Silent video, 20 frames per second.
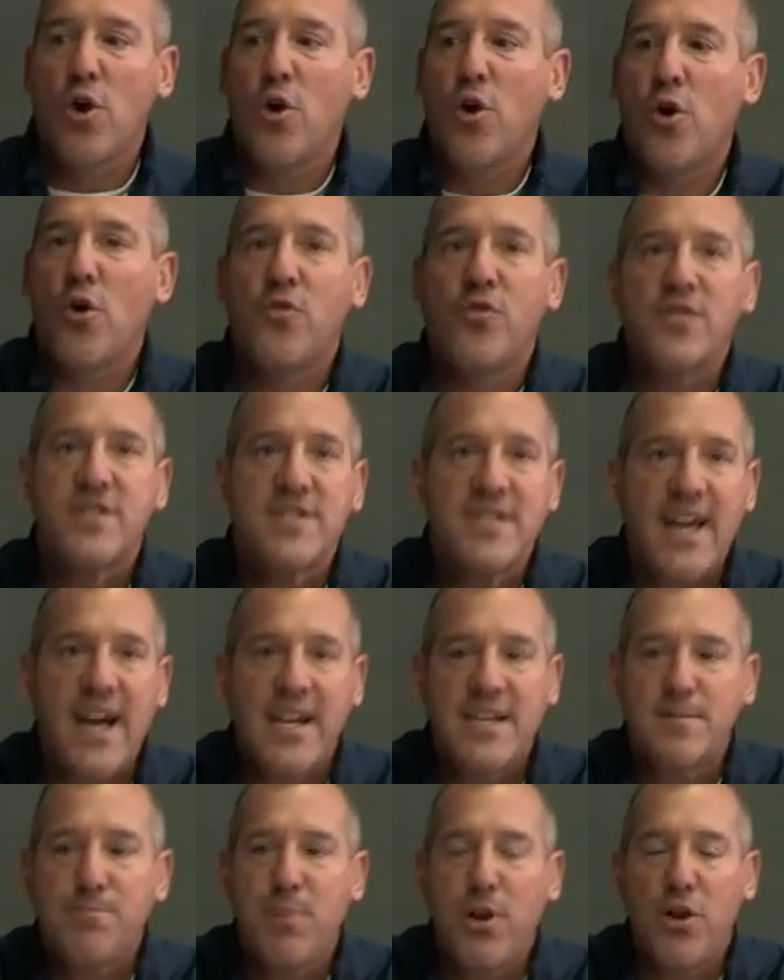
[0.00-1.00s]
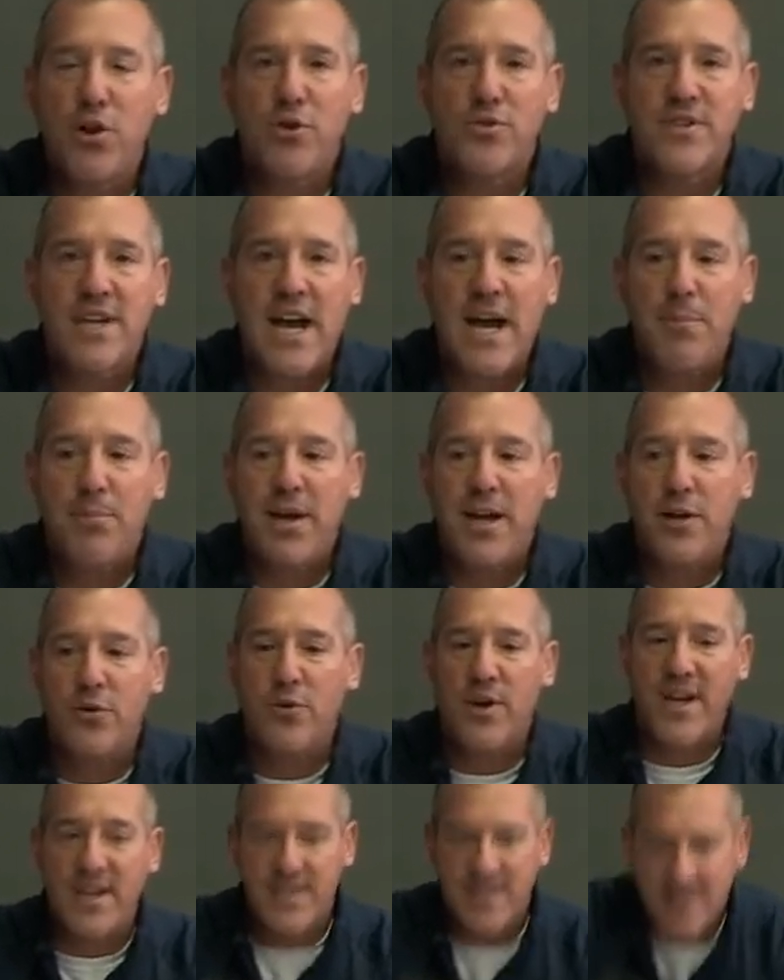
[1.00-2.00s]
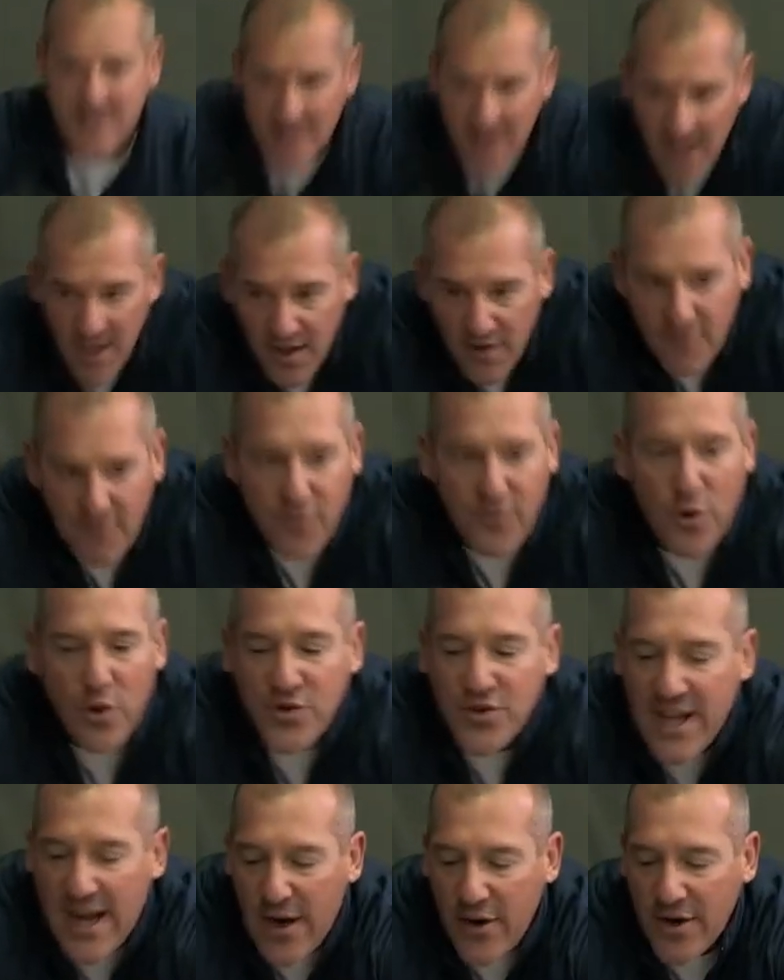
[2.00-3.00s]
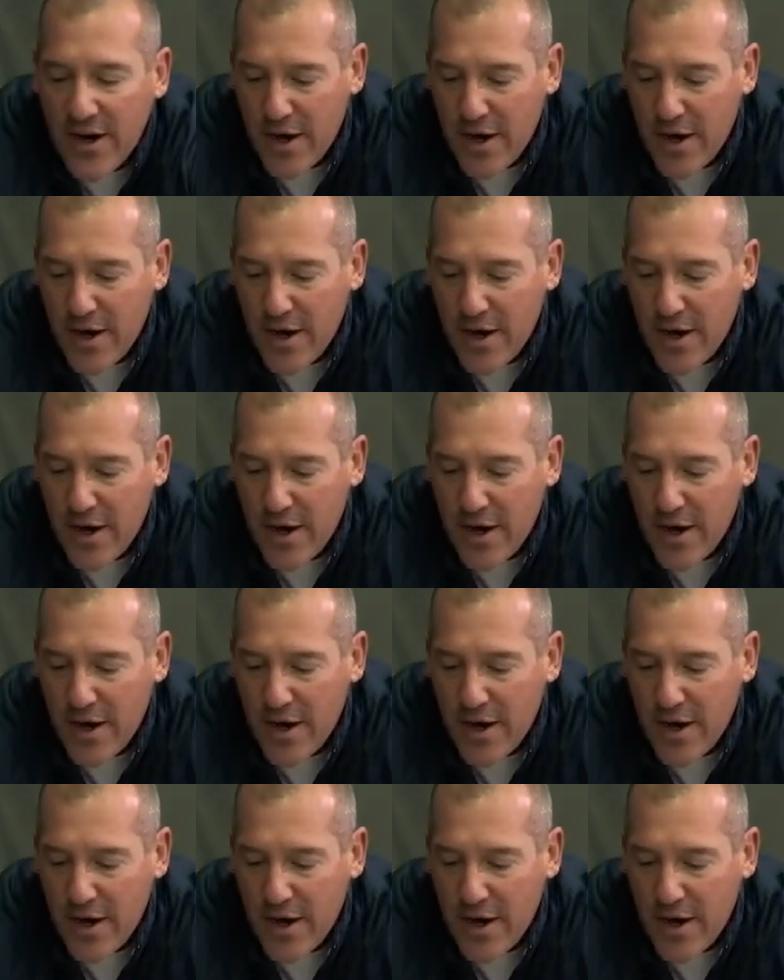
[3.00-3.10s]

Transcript: oversized pillow top headrests, fold-down